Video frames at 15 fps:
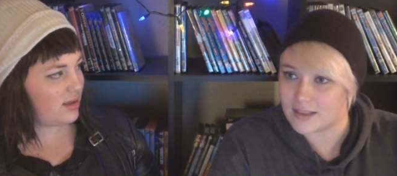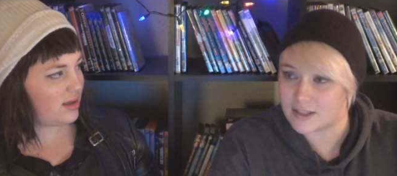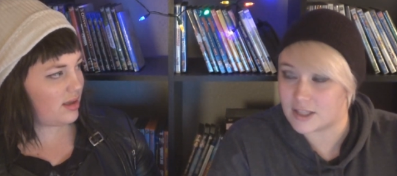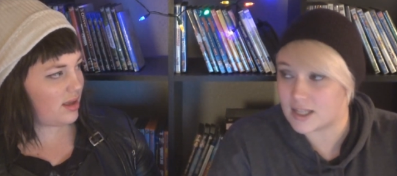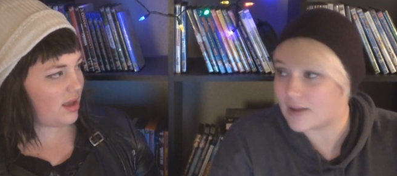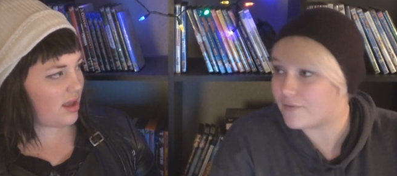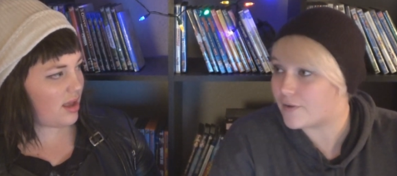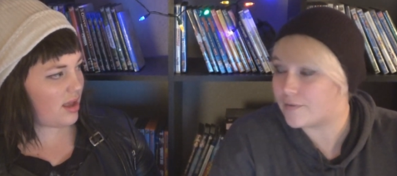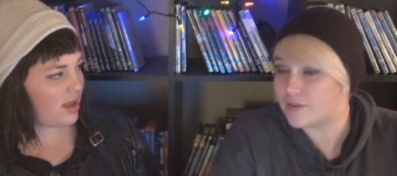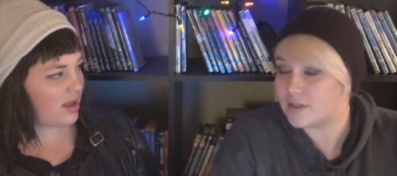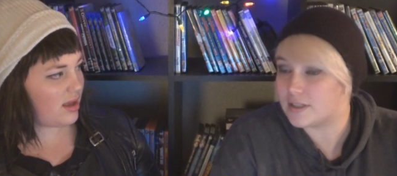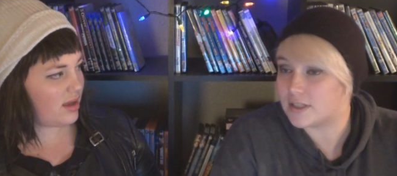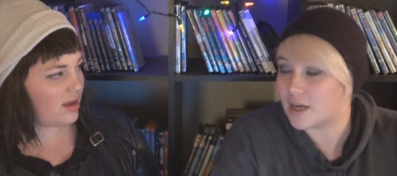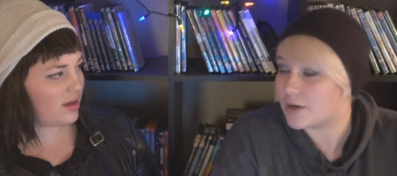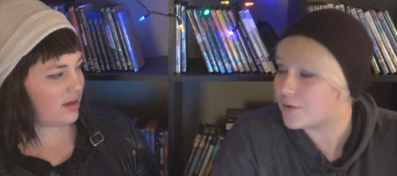Speaker 1: and the life of
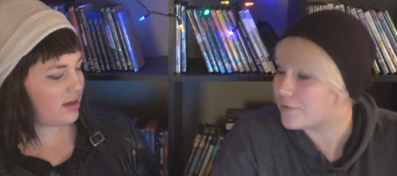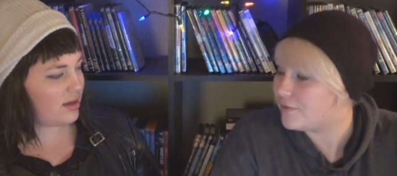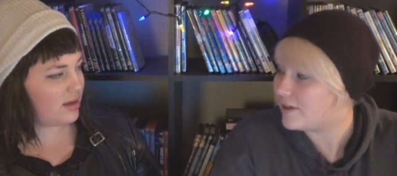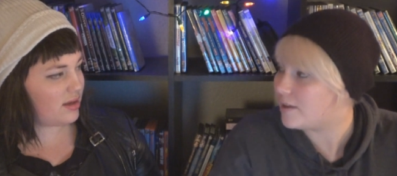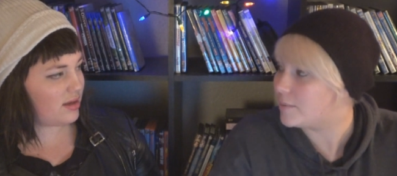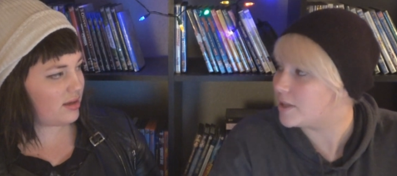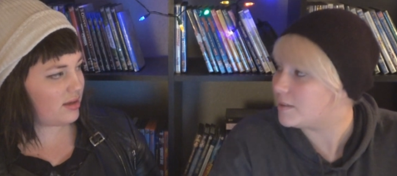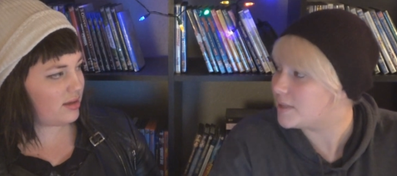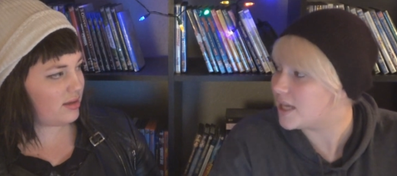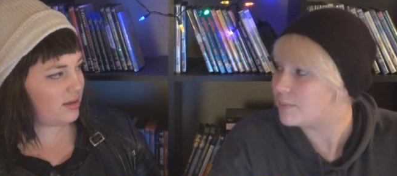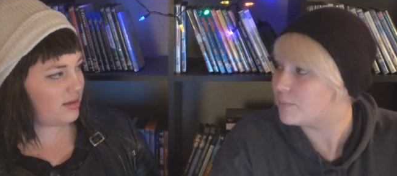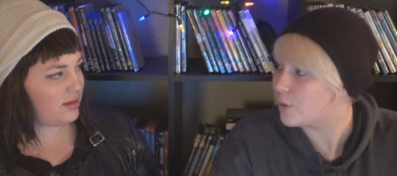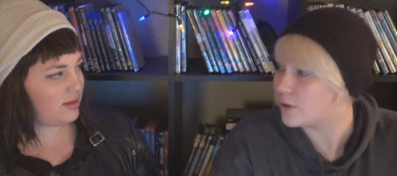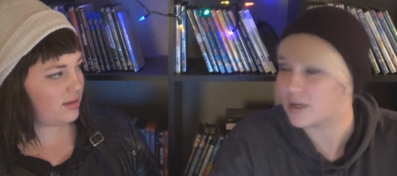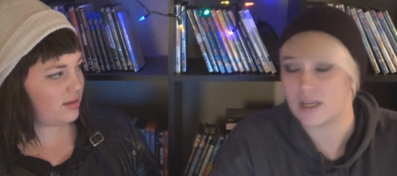an entire family.
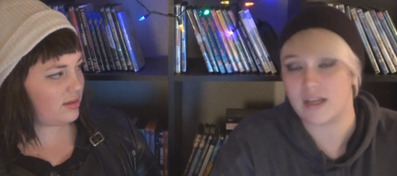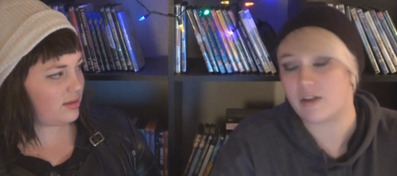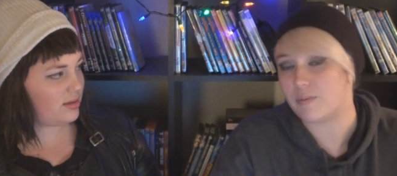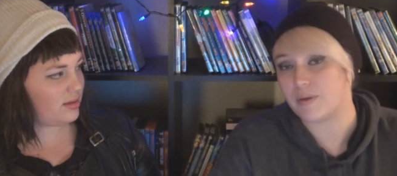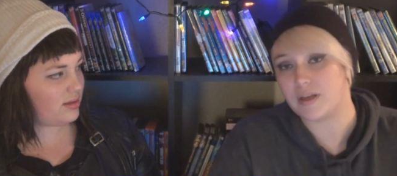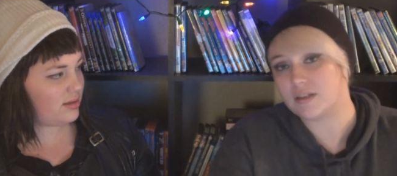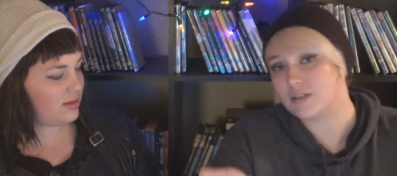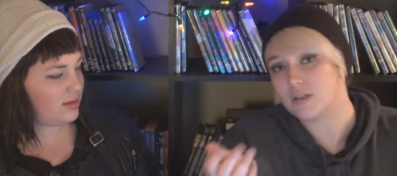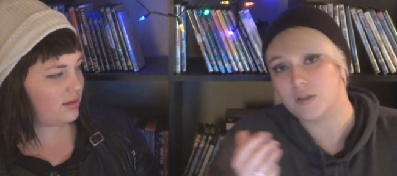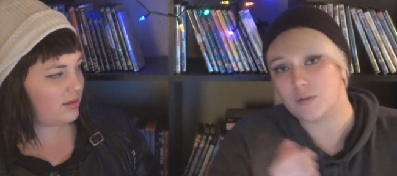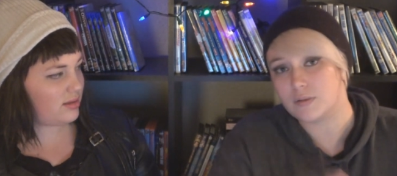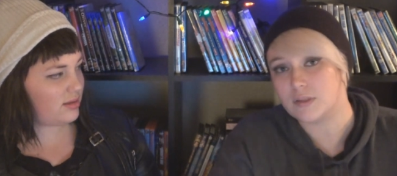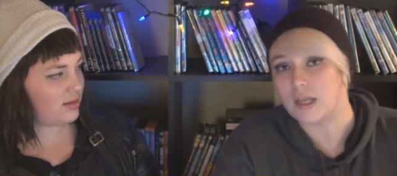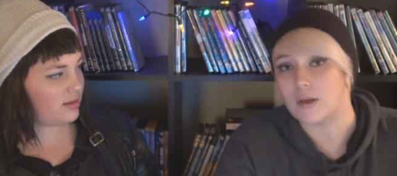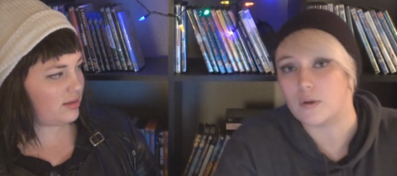That poor guinea pig is
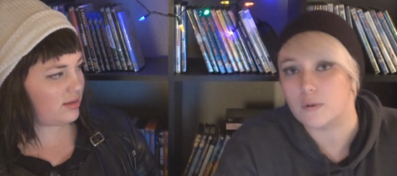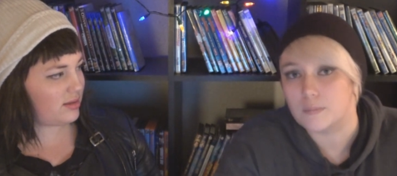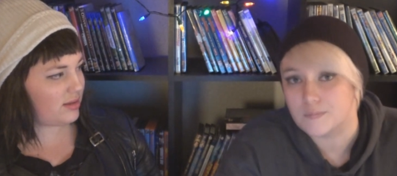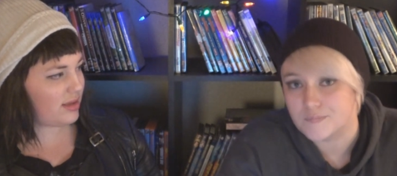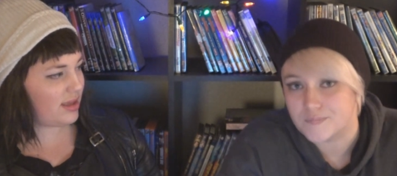alone now.